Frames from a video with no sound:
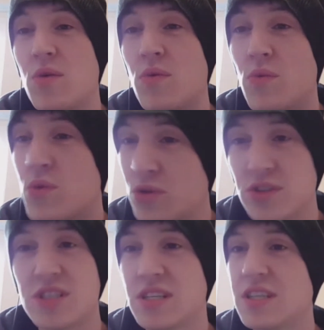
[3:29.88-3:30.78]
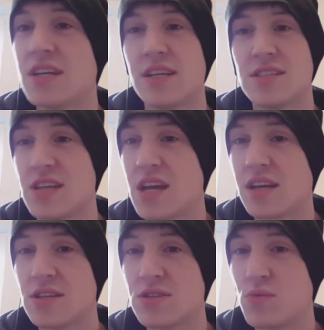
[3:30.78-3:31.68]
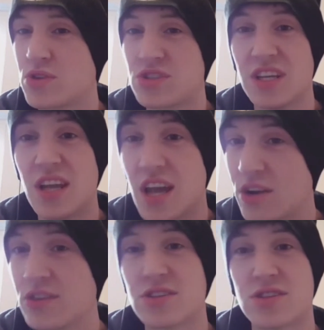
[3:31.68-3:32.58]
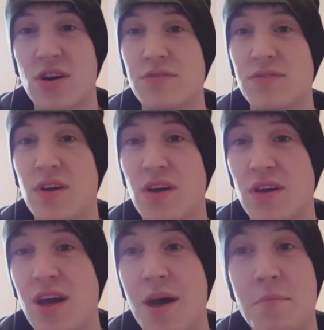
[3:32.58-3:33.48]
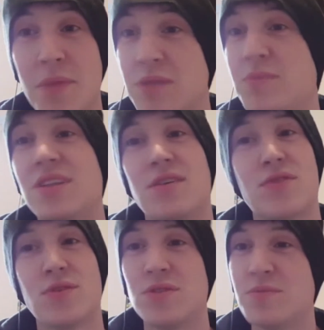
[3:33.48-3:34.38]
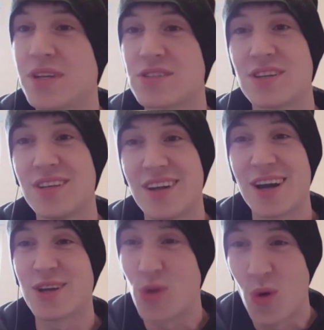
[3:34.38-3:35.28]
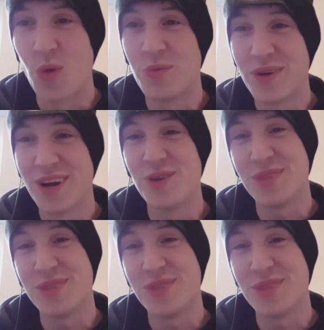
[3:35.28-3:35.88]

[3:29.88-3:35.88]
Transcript: we're only seeing it in seconds. We're seeing early stuff. It might be different on the big screen. I can hope it'll be